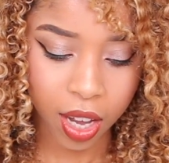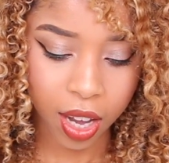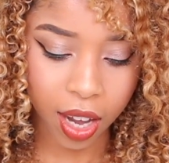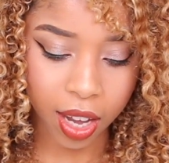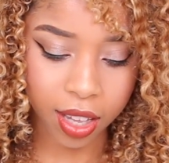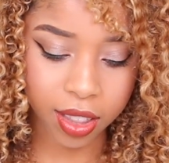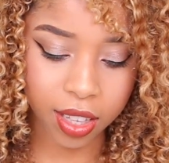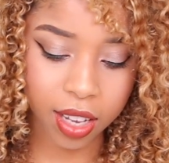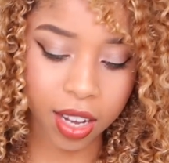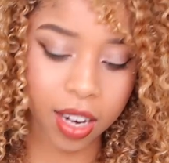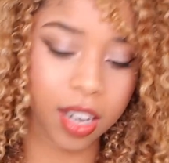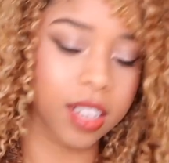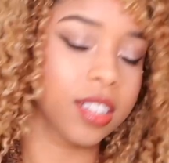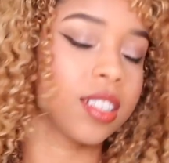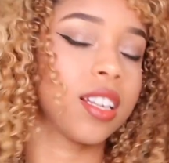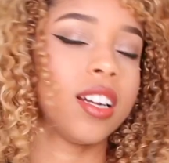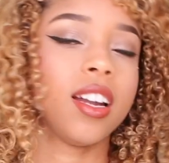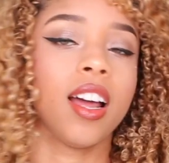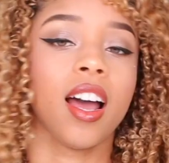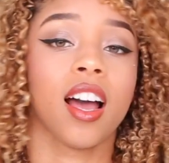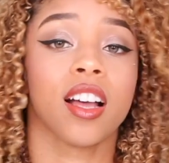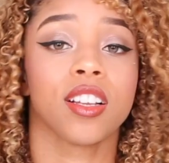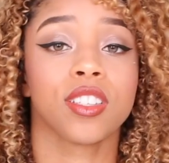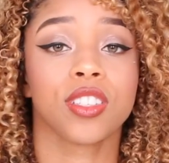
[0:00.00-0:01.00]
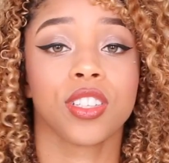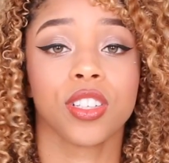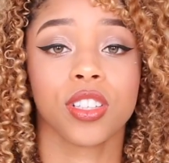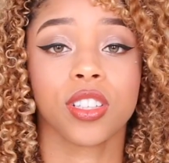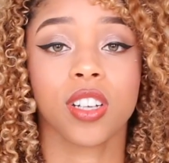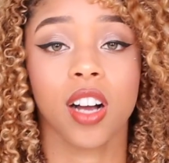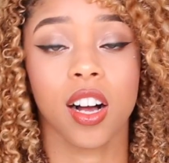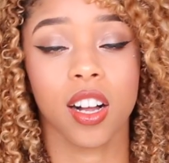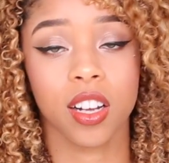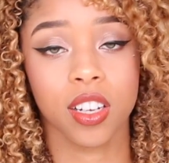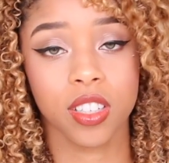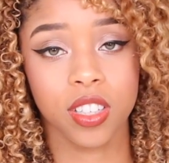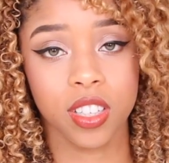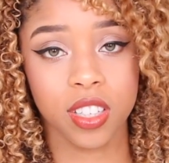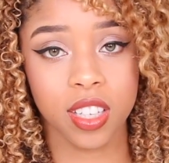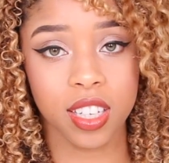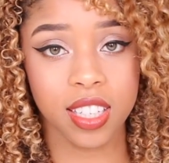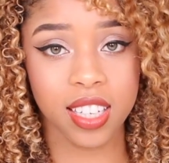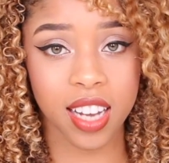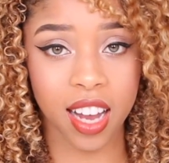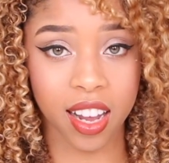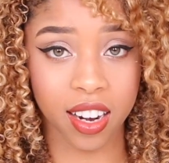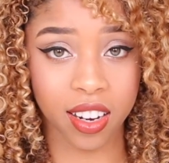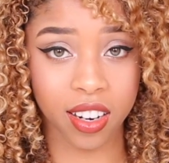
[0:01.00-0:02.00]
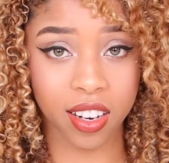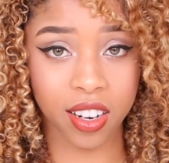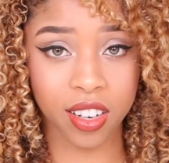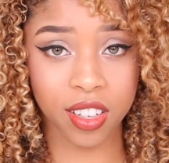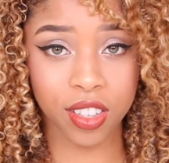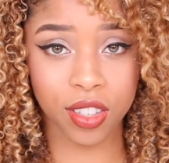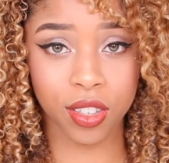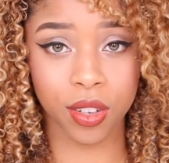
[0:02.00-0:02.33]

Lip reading: And then it's gonna ask your colleges attended.